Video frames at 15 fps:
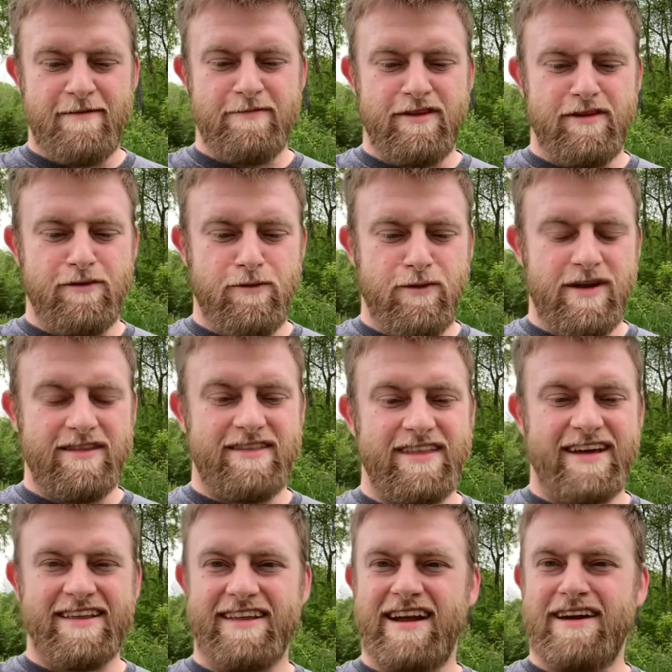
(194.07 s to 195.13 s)
The one
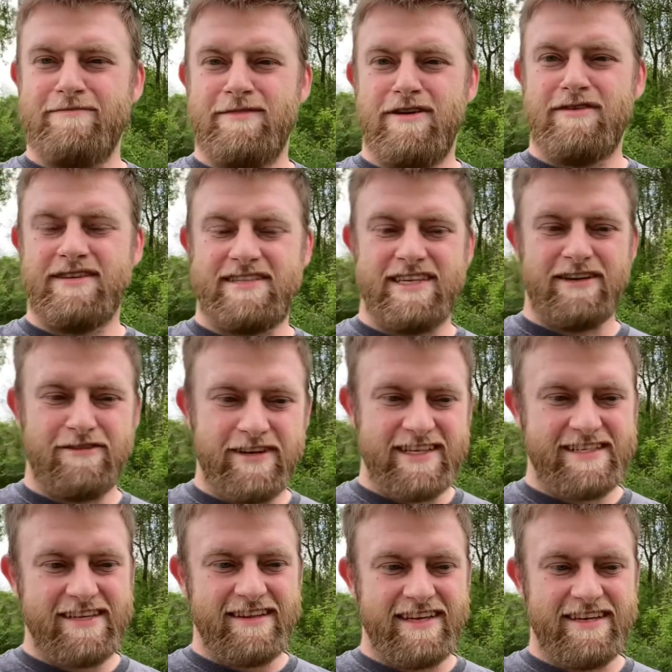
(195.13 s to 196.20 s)
thing that I've noticed here
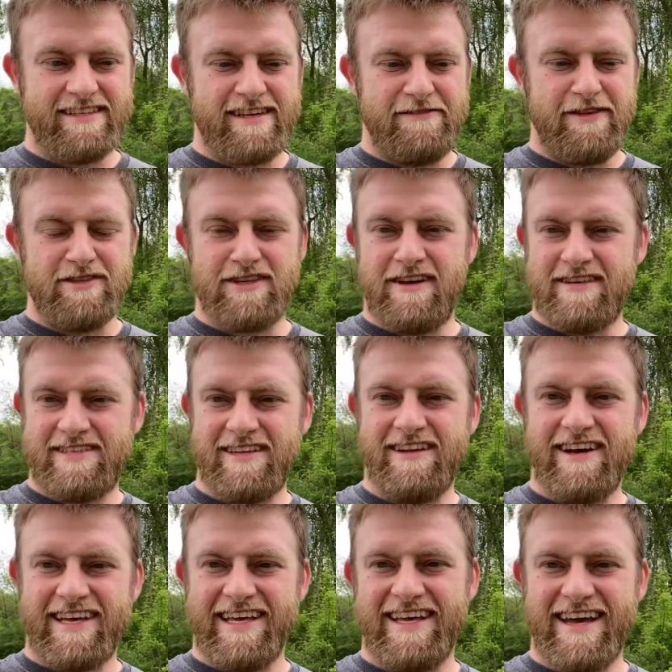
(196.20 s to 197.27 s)
recently is if you toss a
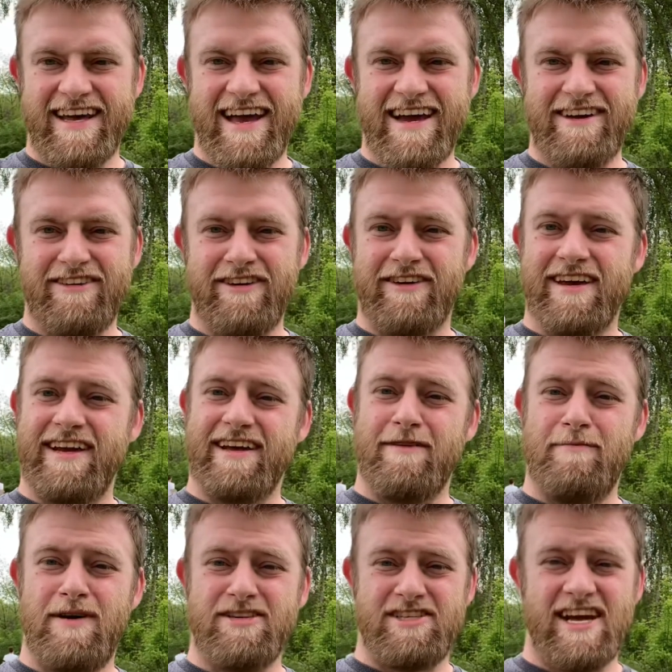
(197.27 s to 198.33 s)
lucky egg on and you're getting a
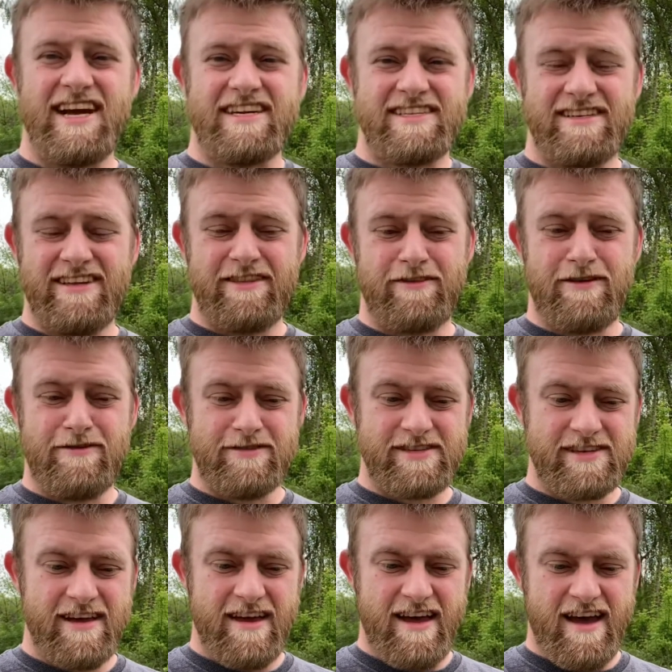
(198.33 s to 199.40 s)
bunch of excellent throws,